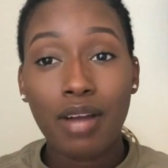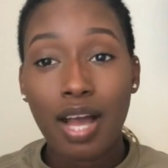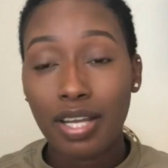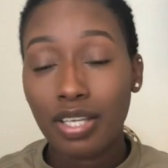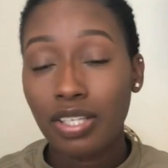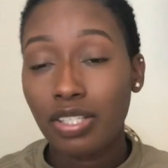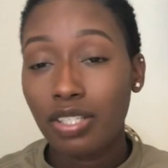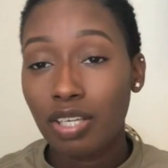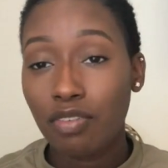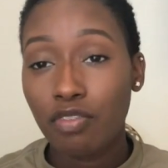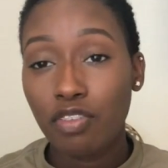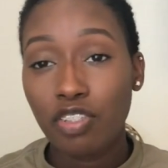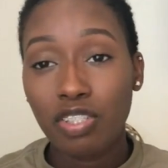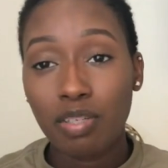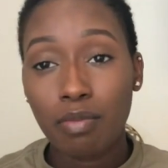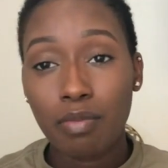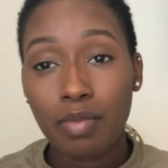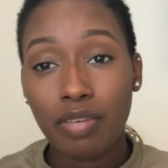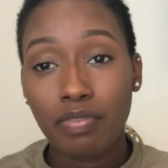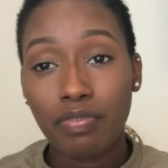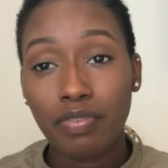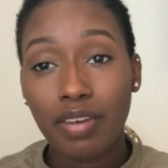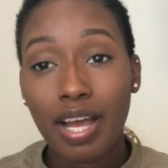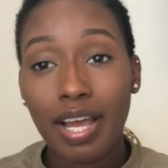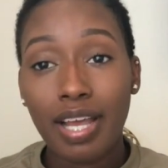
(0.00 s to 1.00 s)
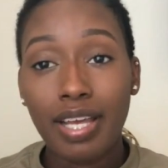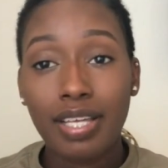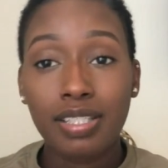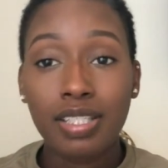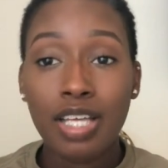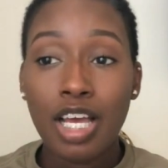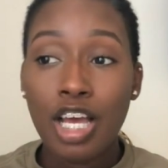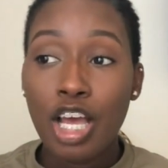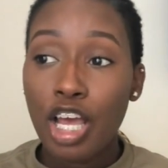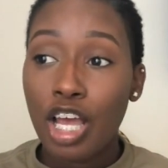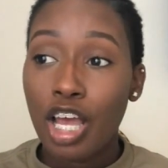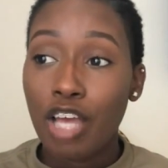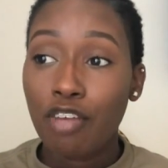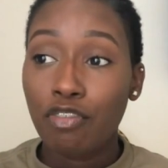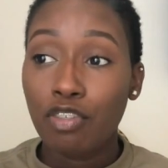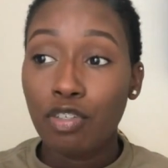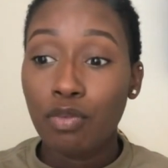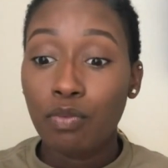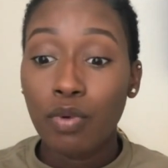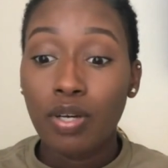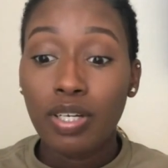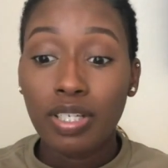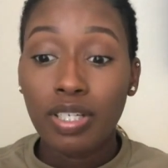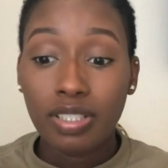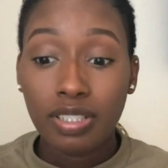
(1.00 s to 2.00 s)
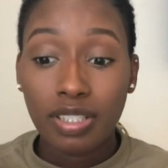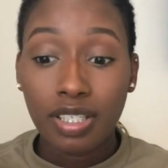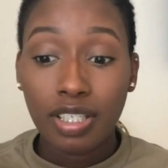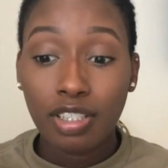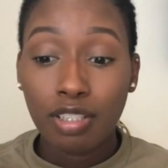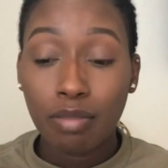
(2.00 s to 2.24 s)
I can give you some advice. If you want to see